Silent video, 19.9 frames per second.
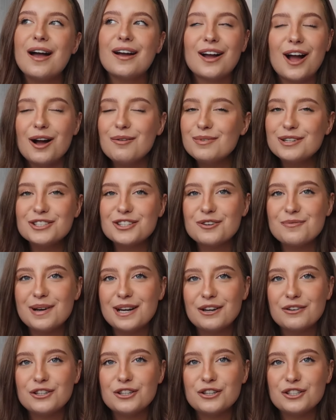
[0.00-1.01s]
come and join my
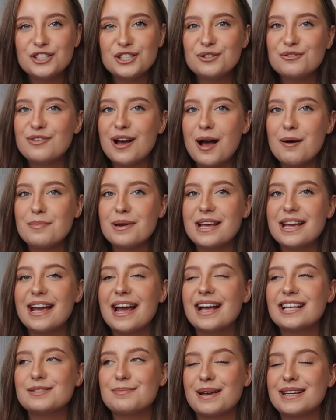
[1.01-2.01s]
little YouTube family,
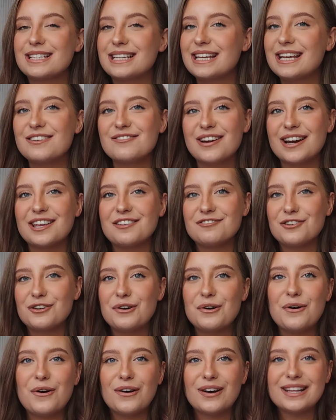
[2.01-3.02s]
especially ready
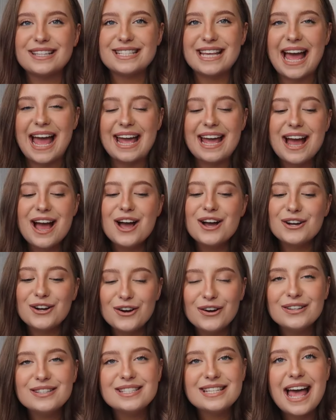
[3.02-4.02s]
for holiday
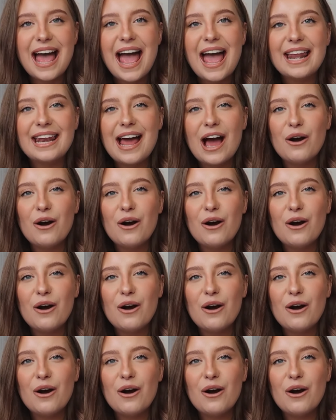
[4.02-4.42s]
content.